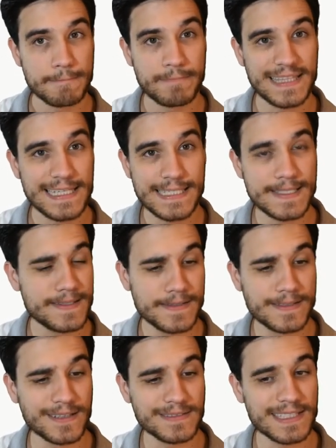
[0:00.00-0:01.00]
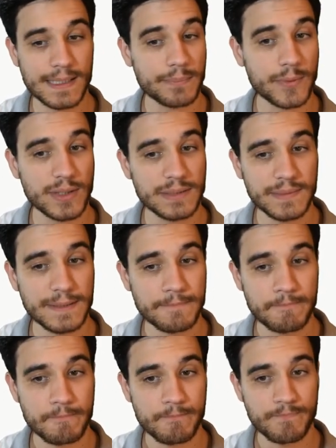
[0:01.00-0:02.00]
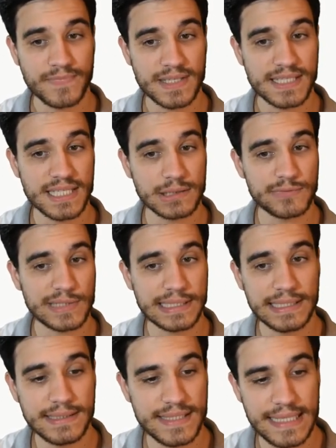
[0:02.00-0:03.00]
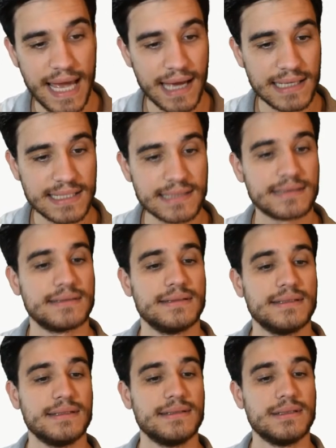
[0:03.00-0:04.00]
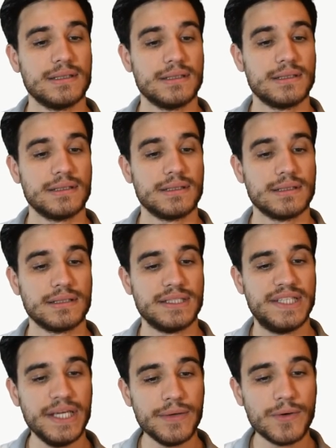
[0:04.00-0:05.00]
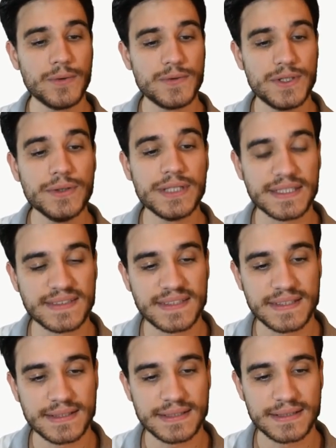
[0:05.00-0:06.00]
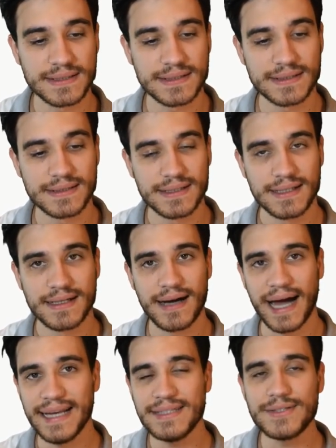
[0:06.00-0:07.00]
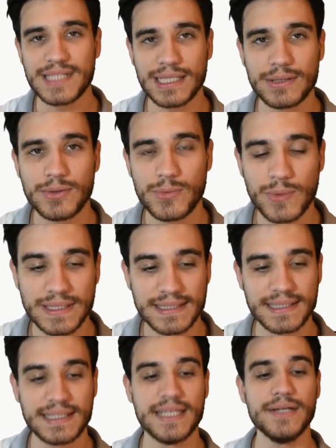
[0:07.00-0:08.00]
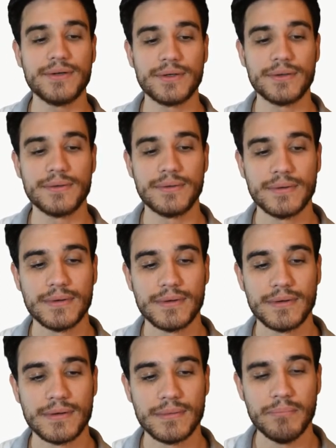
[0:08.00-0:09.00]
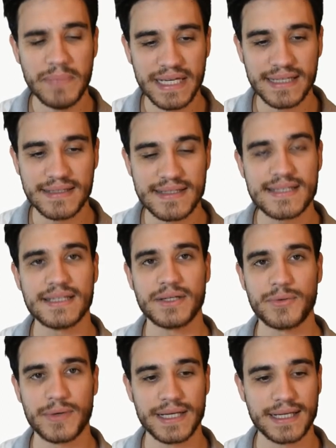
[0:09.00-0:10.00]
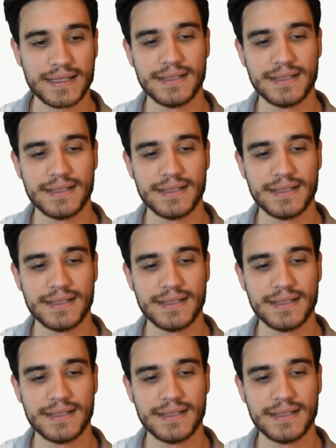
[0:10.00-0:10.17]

Please don't disappoint me. Silverly GX. Gyro Unit. I need to tell you what gyro means in Greek.